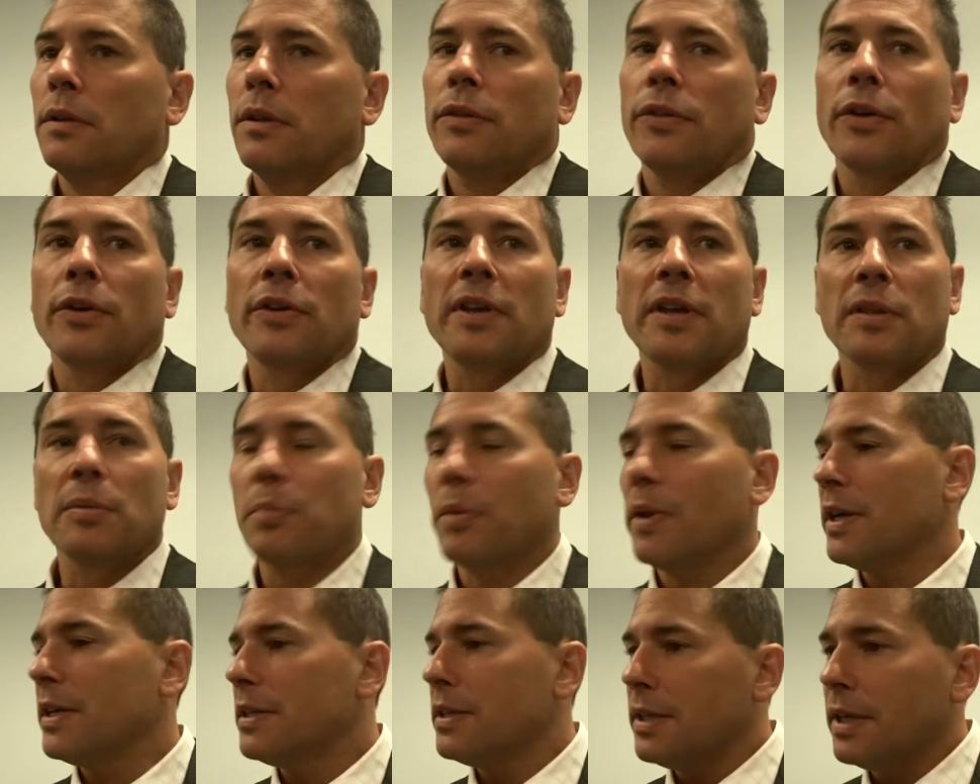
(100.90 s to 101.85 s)
30th
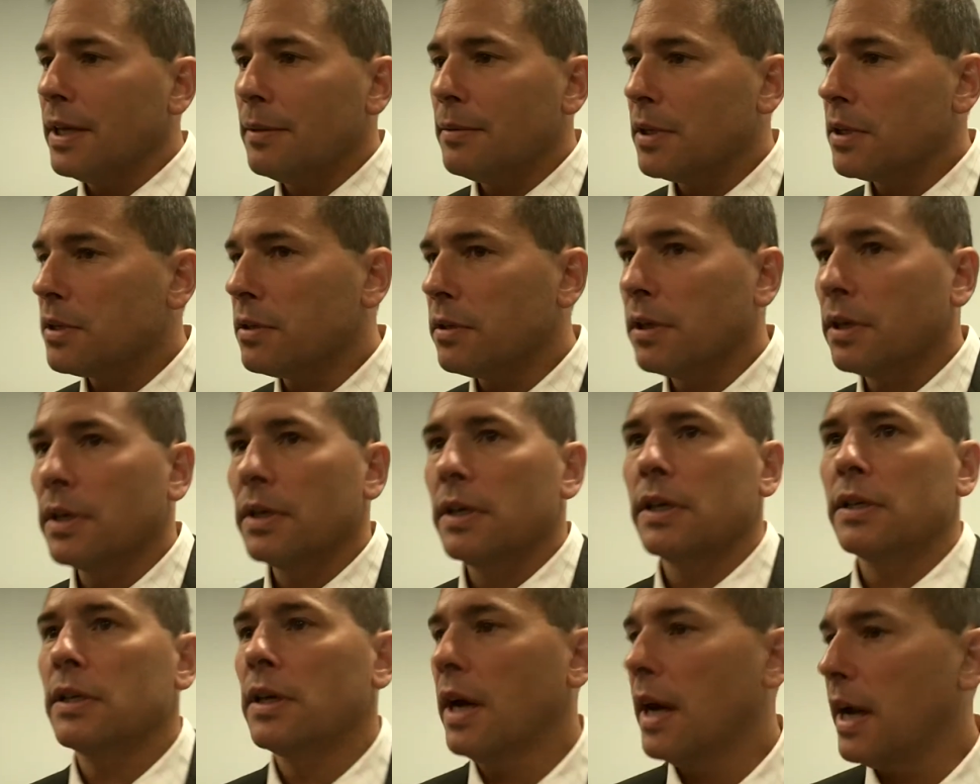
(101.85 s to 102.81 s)
place team that's looking
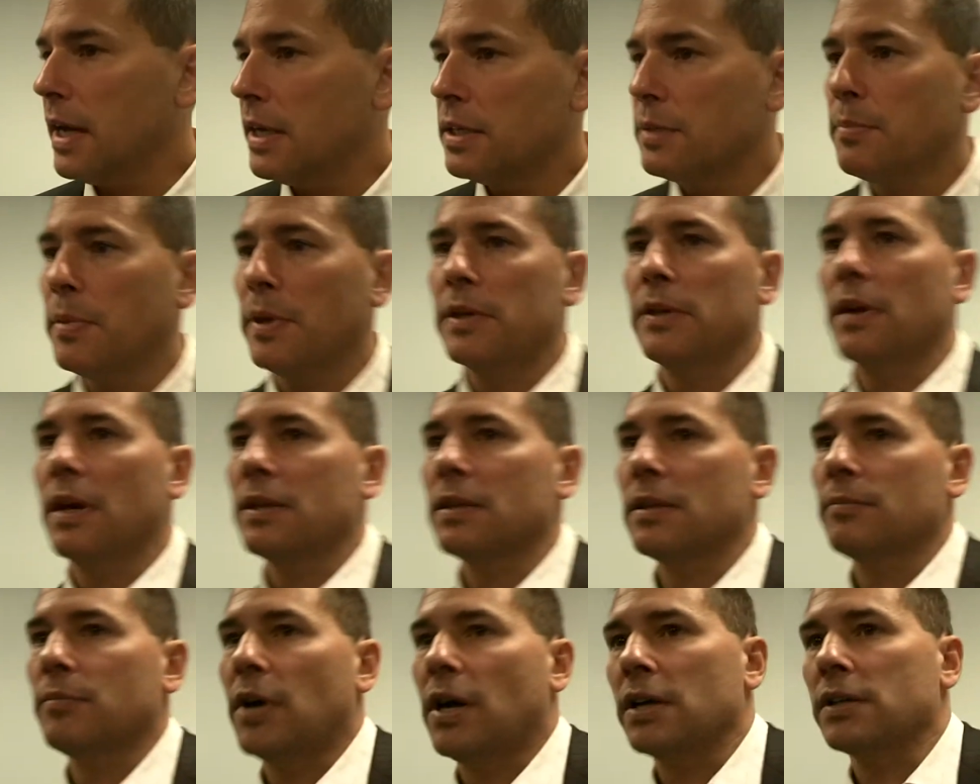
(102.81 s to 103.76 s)
at guys, but not
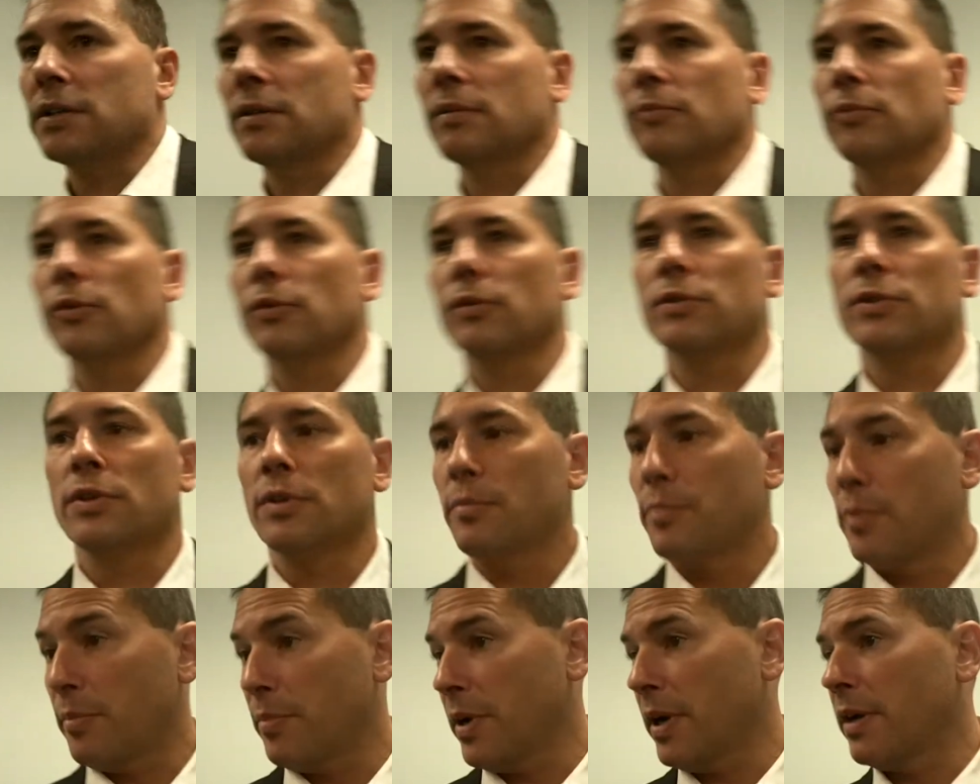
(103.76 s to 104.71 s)
the Boston Bruins that are
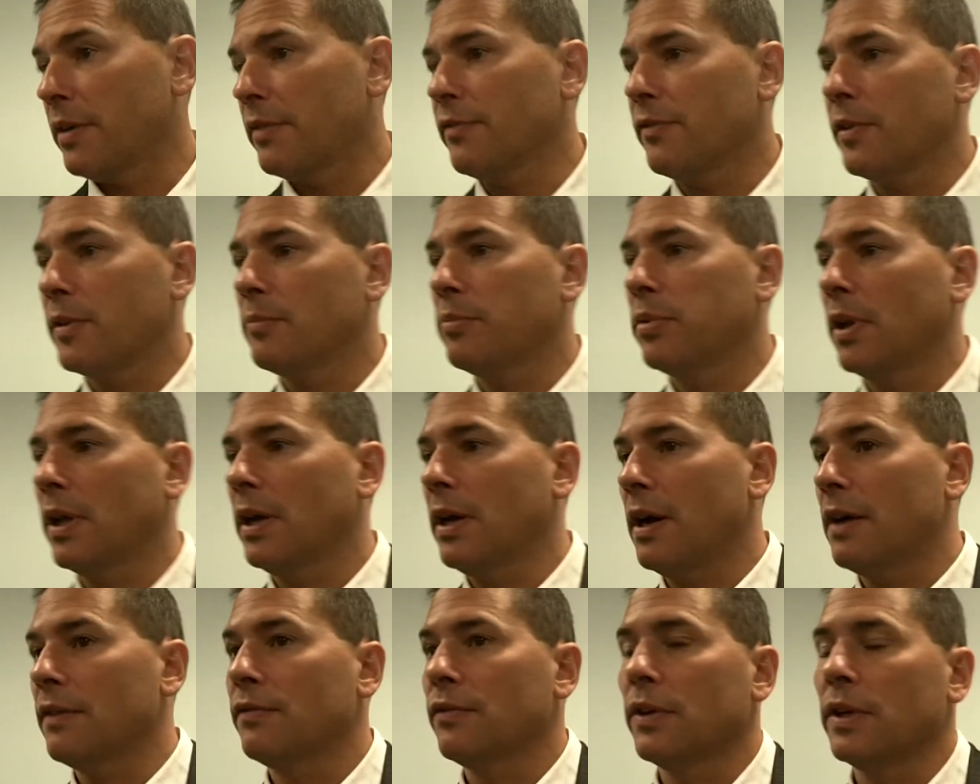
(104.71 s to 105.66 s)
preparing for a
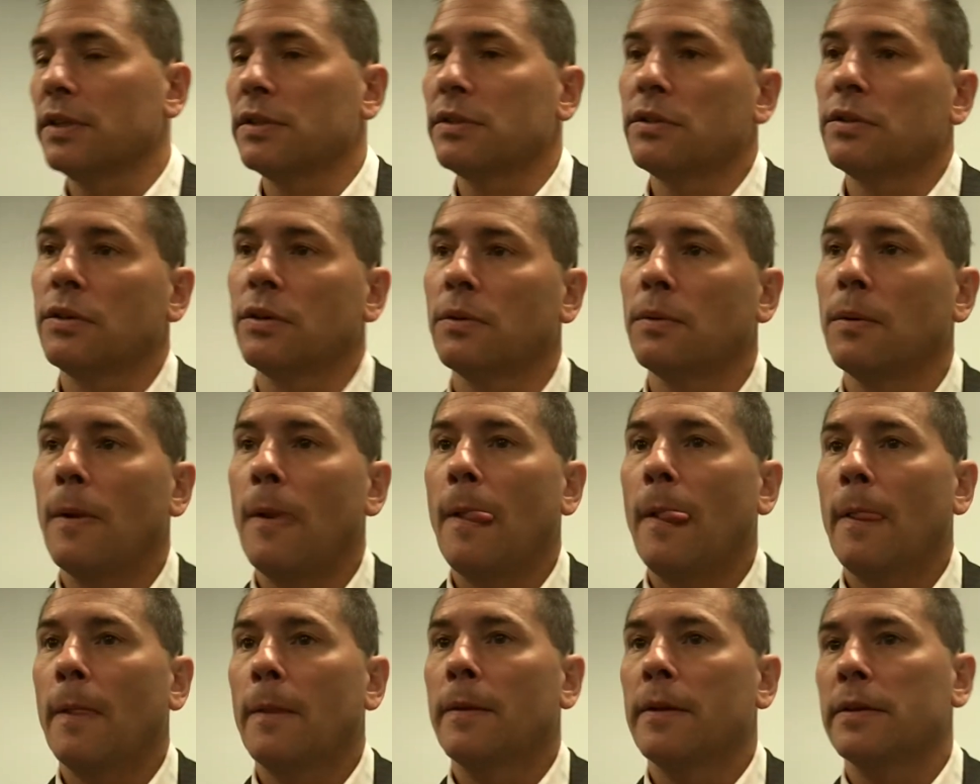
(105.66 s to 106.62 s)
playoff run. So
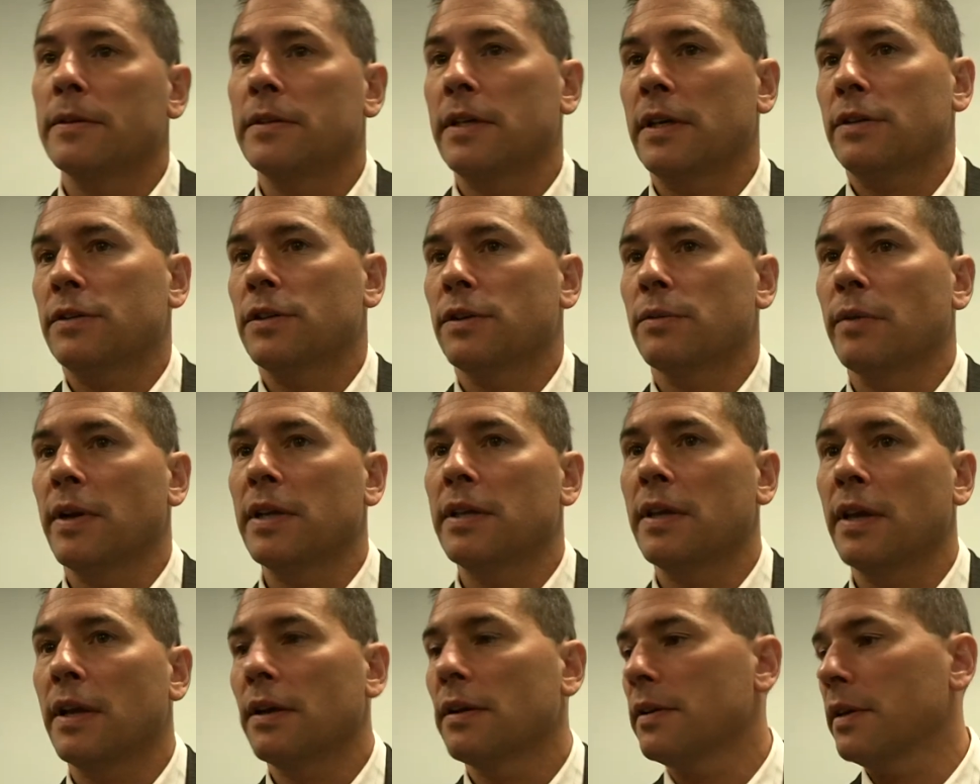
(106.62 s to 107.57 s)
it tells you right
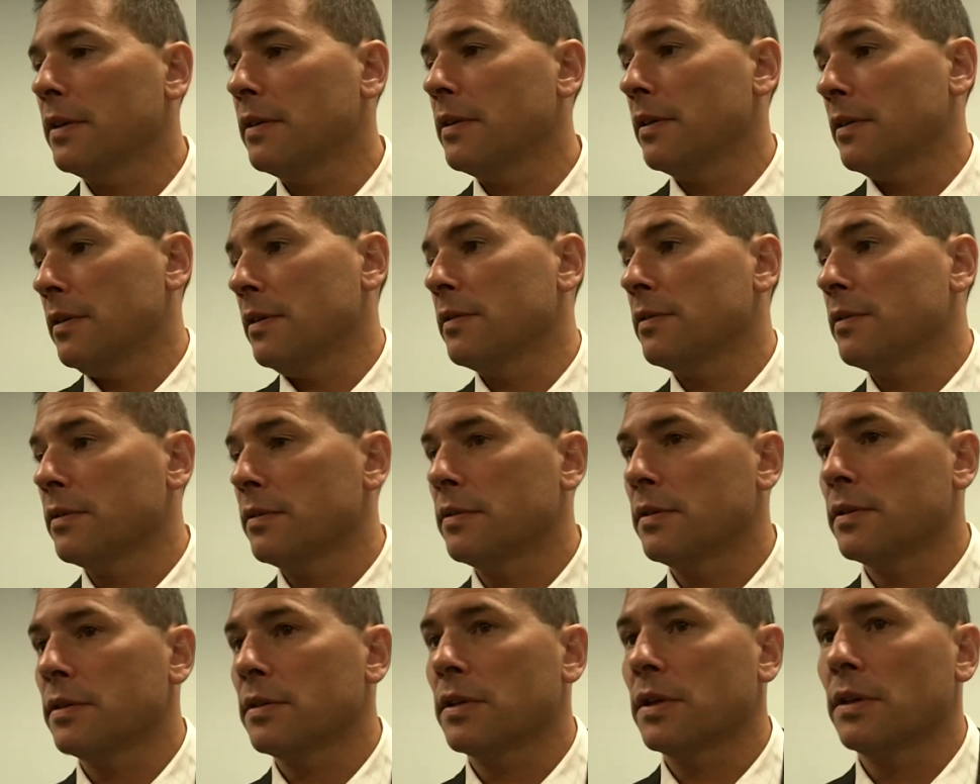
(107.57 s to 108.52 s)
there that
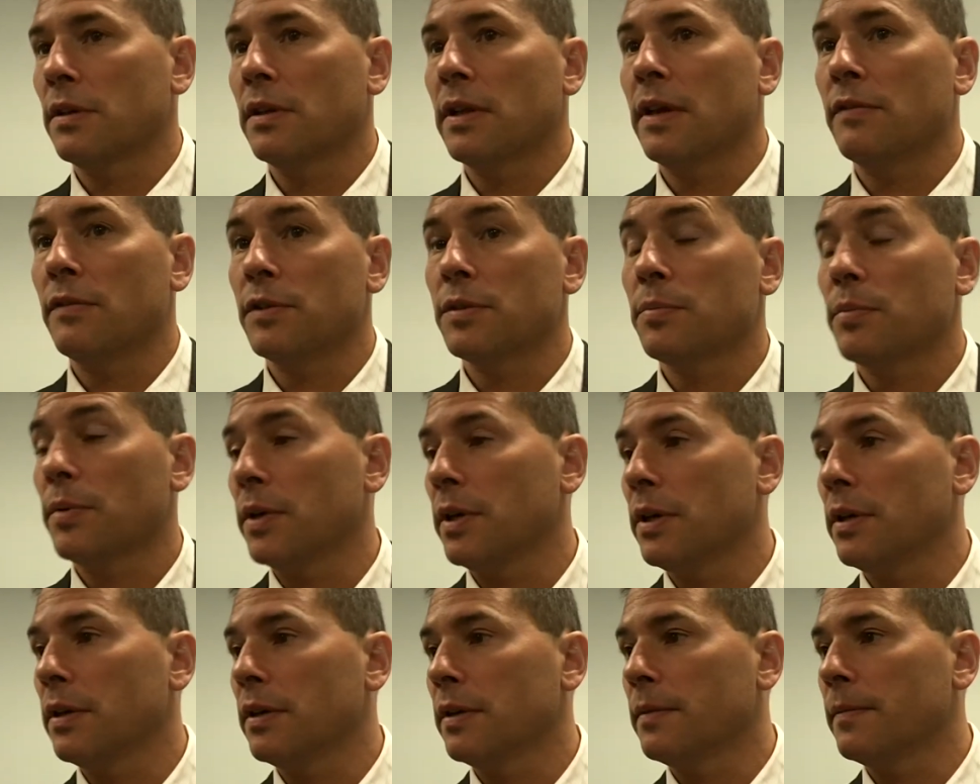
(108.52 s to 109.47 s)
the skill level is pretty
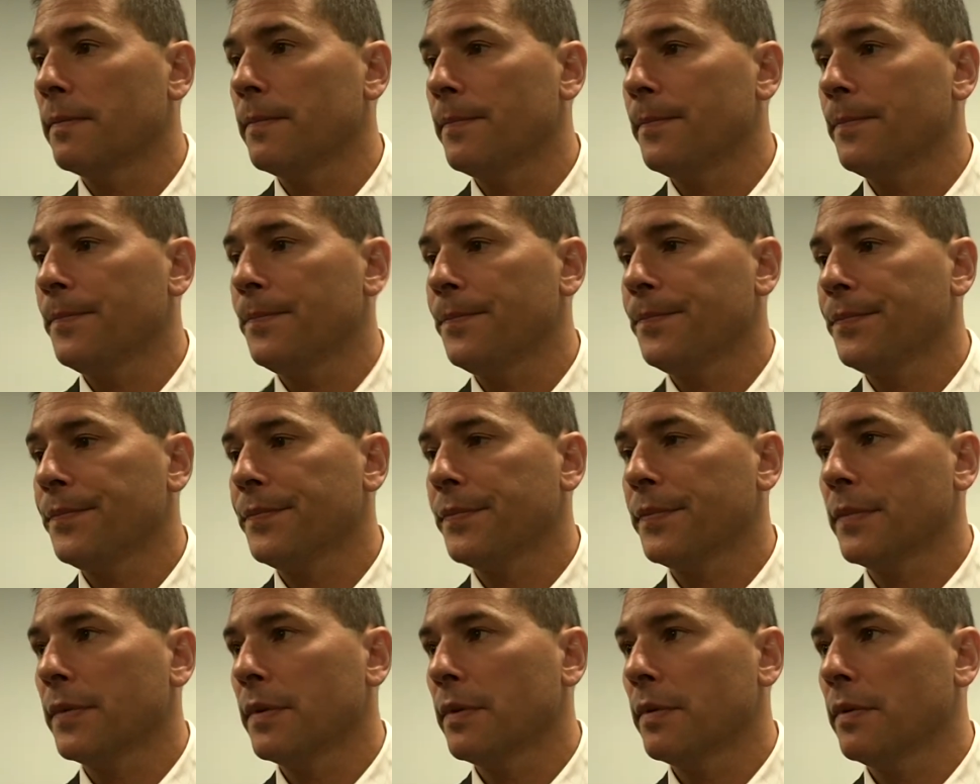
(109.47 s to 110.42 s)

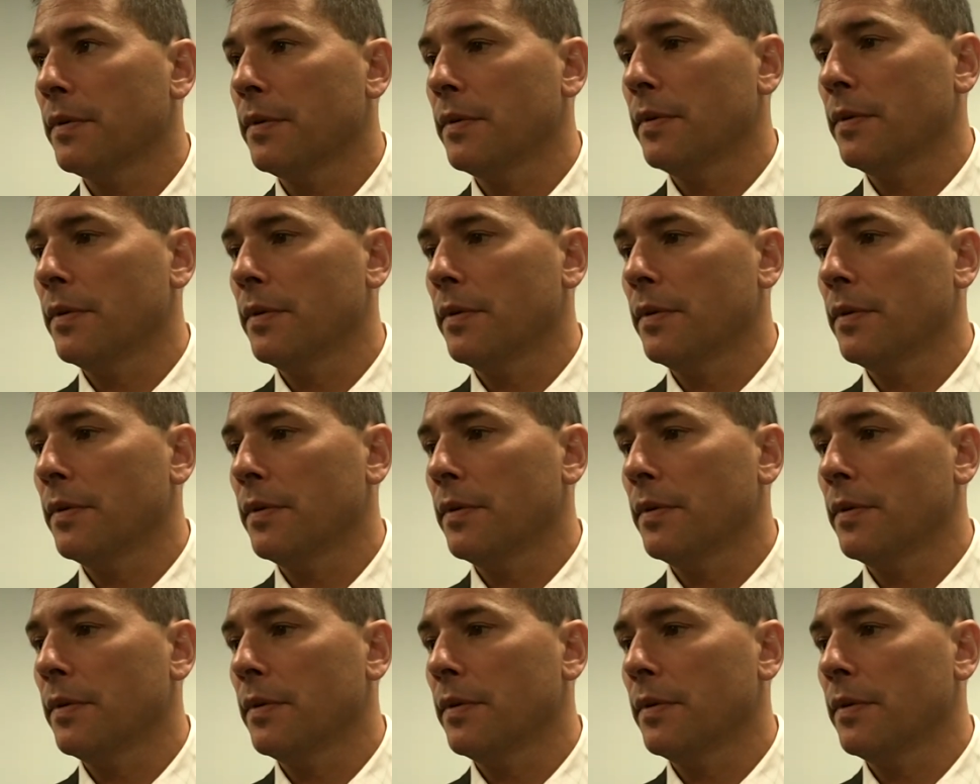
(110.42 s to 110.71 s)
good.